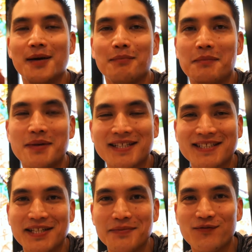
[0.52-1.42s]
My
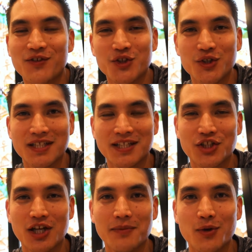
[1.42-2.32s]
biggest tip for choosing a
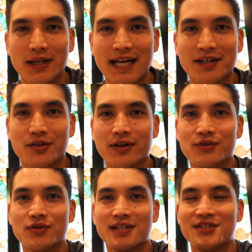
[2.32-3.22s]
cheat meal when out at a
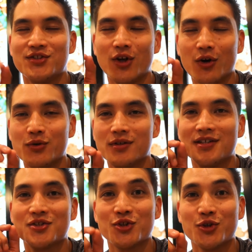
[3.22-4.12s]
restaurant is don't
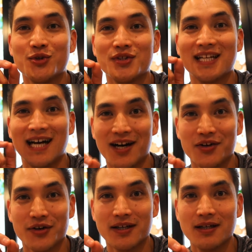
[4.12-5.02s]
choose it
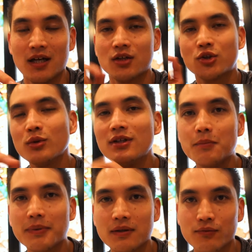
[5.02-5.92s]
hungry. Do a
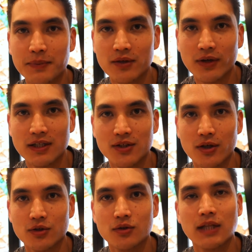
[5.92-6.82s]
little bit of
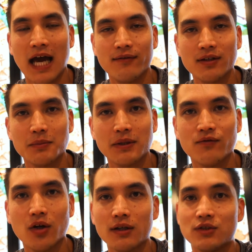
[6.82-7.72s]
research, have a little bit
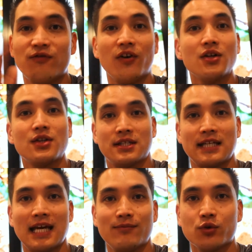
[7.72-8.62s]
of knowledge, follow the
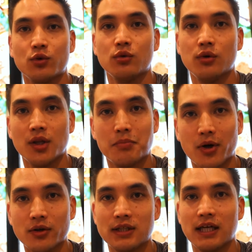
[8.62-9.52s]
same rule, the
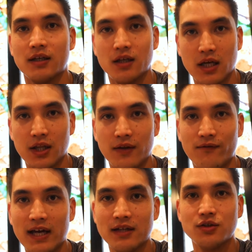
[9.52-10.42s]
protein, the
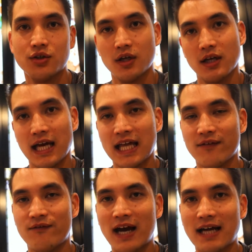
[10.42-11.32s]
veg, and
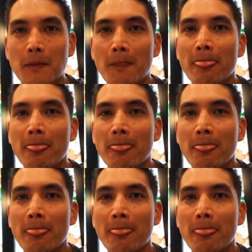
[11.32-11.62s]
the fat.